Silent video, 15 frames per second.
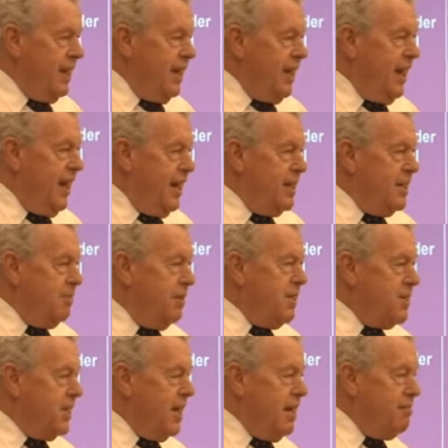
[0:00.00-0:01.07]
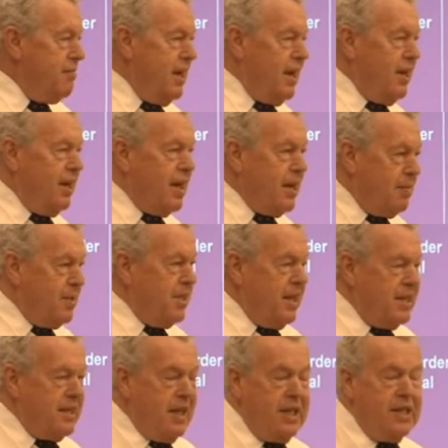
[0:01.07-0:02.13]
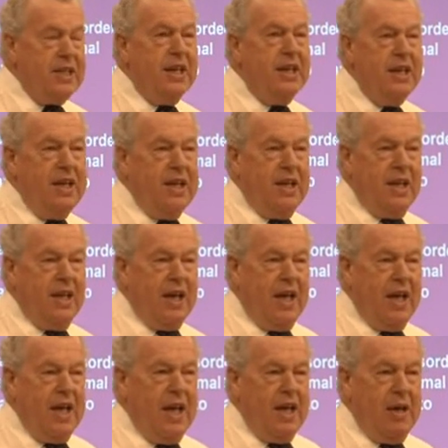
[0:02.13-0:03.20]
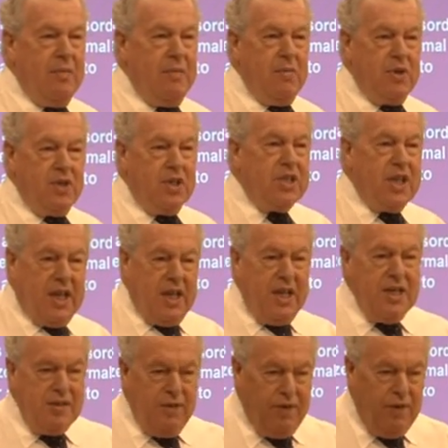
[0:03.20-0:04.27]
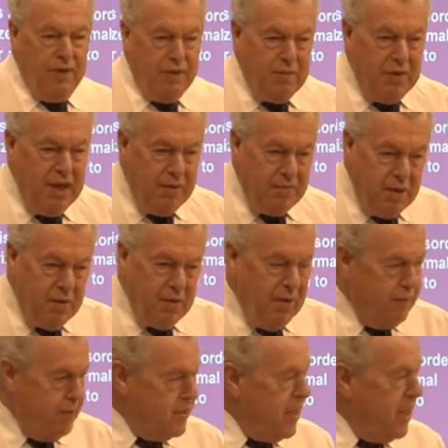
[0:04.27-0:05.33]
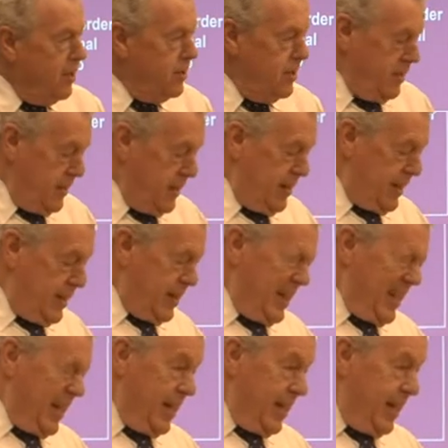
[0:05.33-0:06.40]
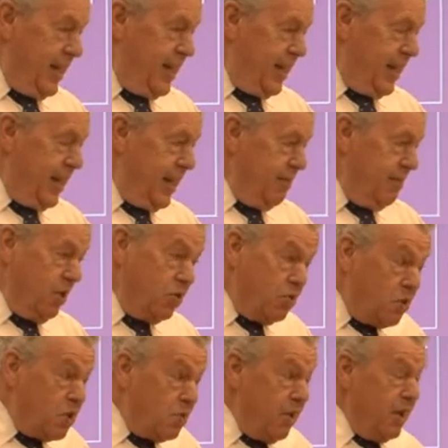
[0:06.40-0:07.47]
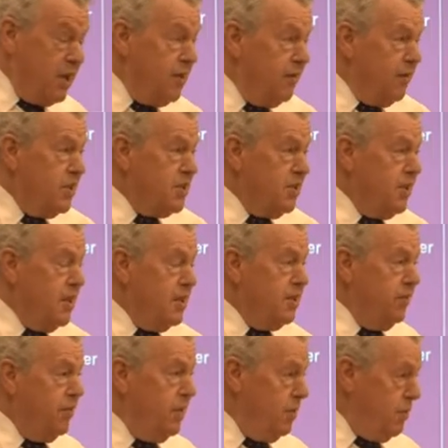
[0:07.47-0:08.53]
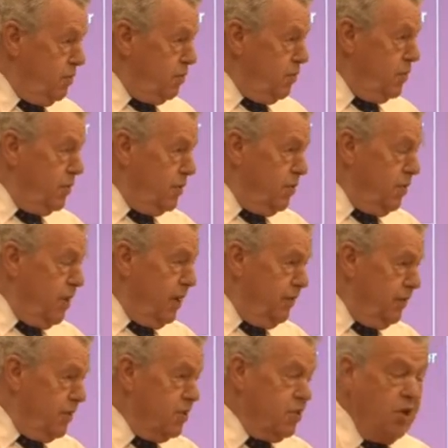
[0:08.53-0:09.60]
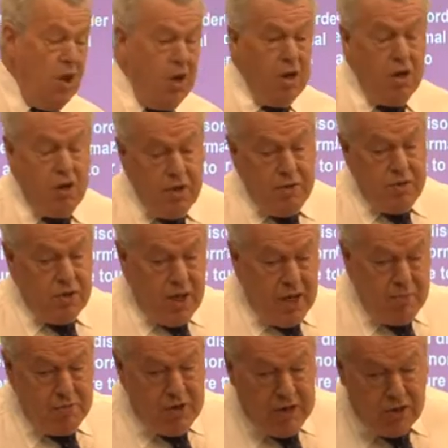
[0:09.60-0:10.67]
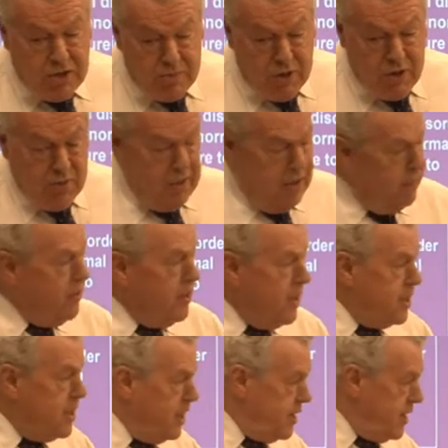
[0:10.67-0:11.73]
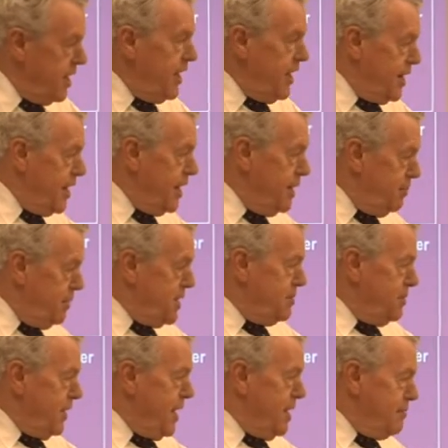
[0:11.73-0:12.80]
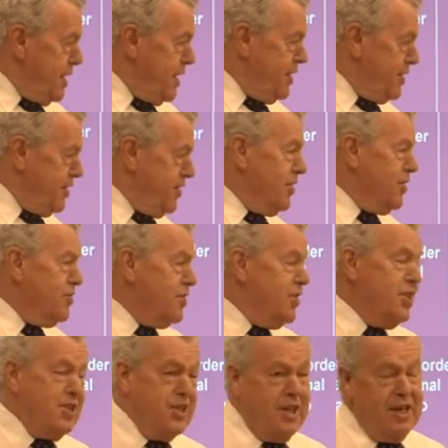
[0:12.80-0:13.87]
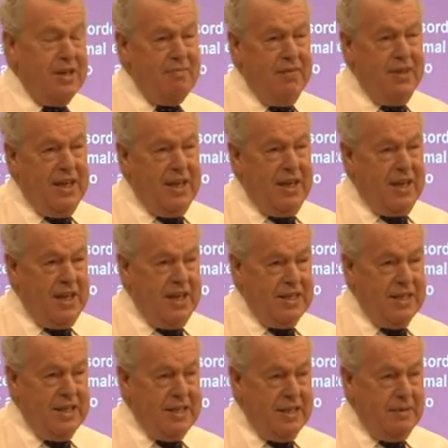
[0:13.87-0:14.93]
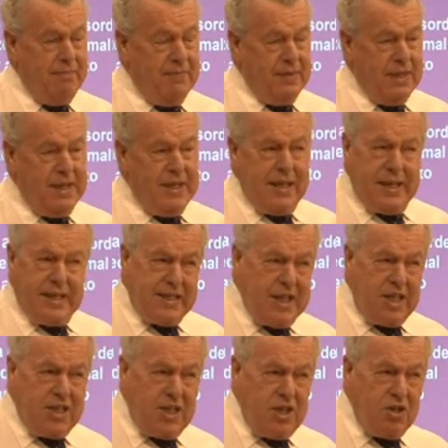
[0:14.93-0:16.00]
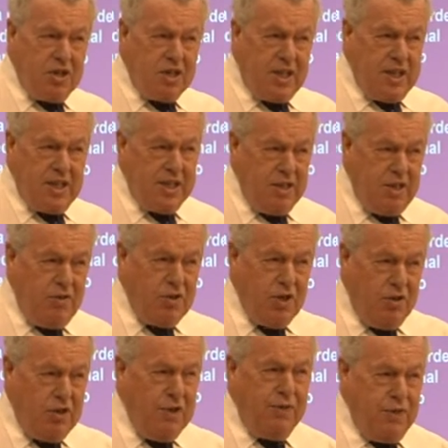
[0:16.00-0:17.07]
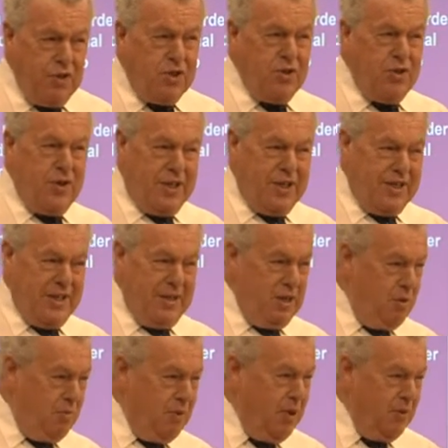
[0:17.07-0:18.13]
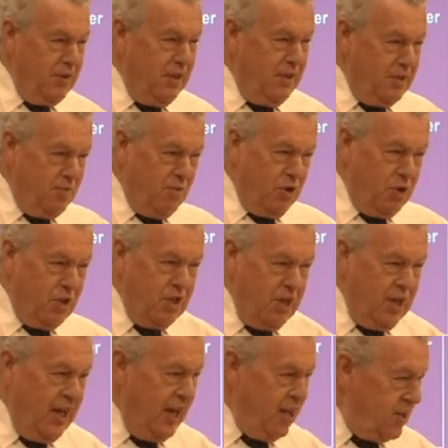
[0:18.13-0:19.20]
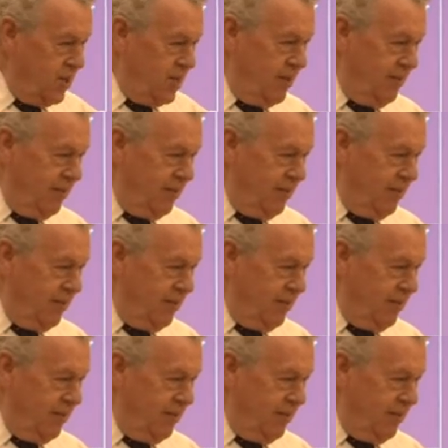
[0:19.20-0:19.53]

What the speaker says: and the police came round a couple of days later to take an interview from me, and my wife was out. And then they came out and said, would you mind if we do an interview with your wife? And I said, no, come round tomorrow, whatever. And they did. Then the policeman came round on the third time. He said, it's interesting. He said, you told different stories and you both had to watch the accident.